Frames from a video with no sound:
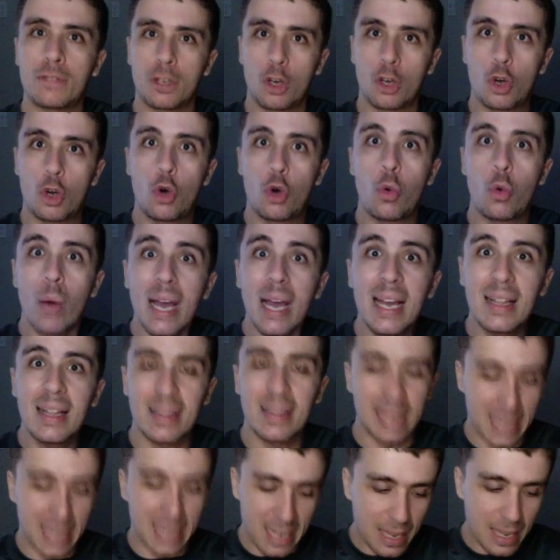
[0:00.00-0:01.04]

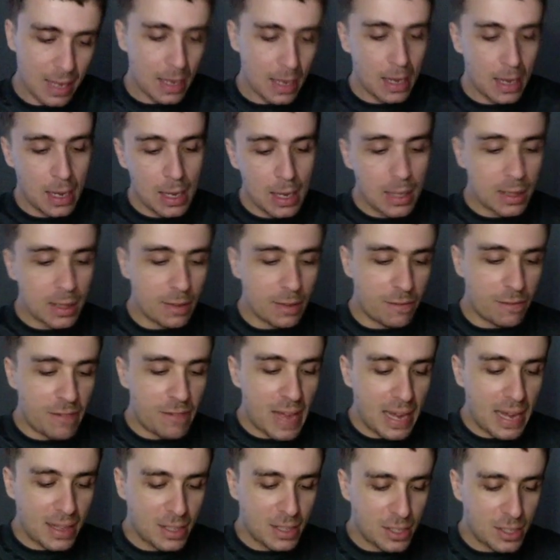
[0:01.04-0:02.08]
quickly, the
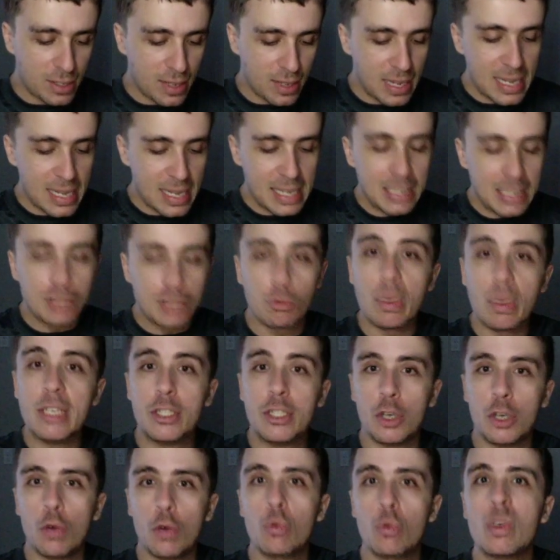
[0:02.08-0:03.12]
fact is we
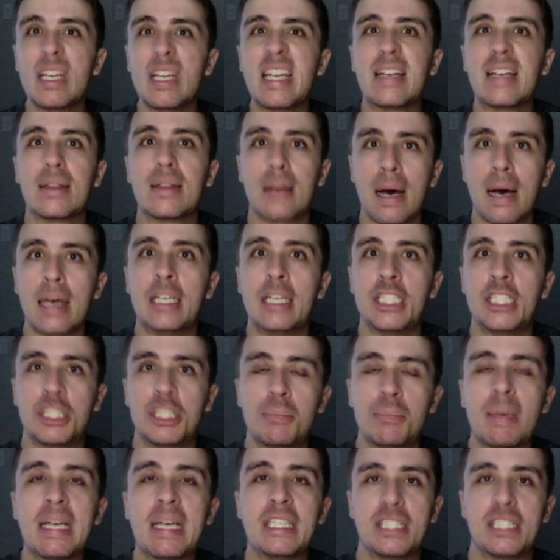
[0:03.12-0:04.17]
don't need a lot of
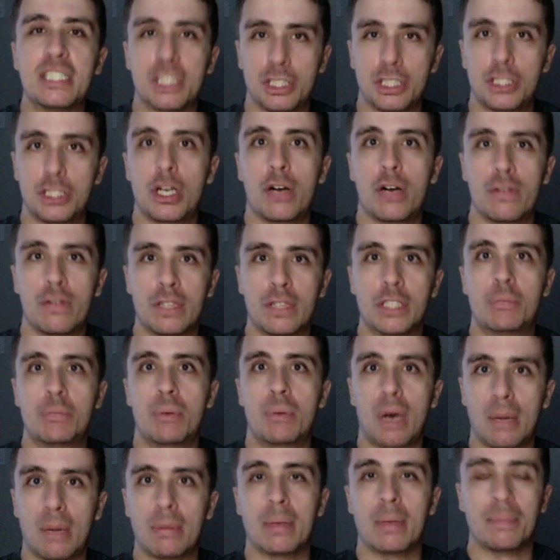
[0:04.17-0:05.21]
space to solve this
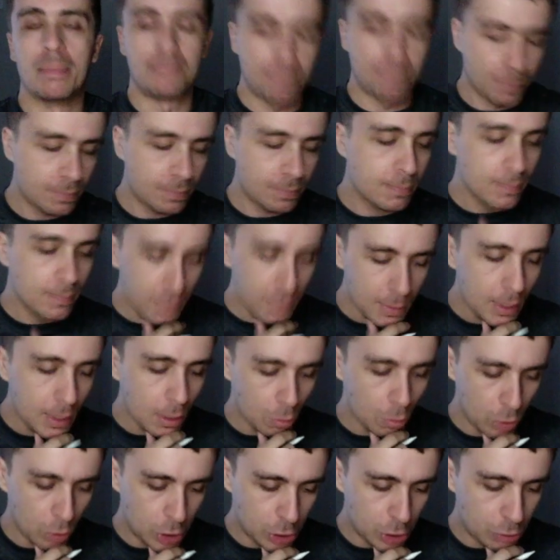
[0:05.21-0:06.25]
problem,
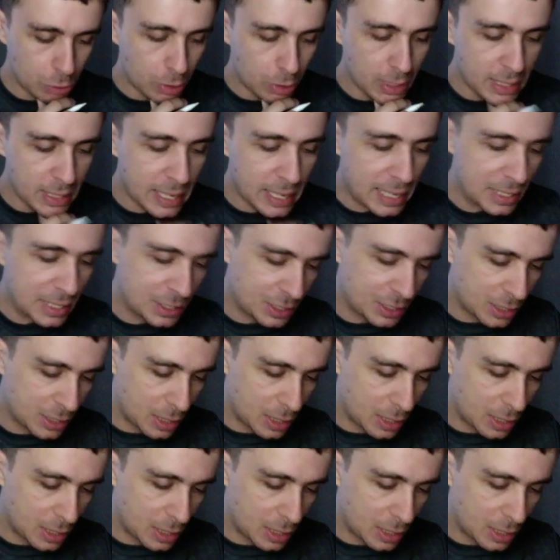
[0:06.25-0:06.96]
which is really nice.